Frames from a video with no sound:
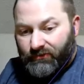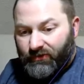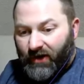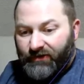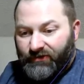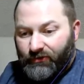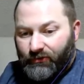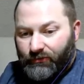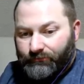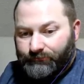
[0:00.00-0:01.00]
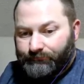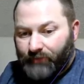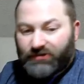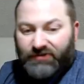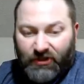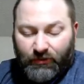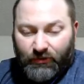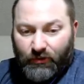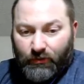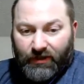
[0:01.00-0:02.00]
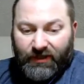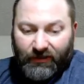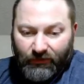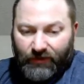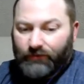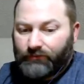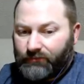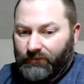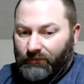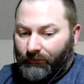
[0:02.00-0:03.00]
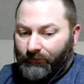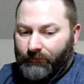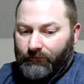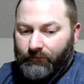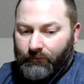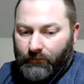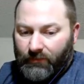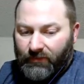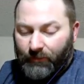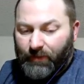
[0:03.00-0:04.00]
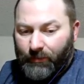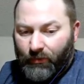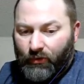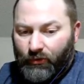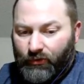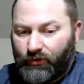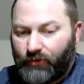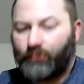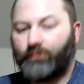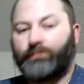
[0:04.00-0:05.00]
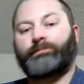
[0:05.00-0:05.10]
trying to persecute you or kill you. The people who you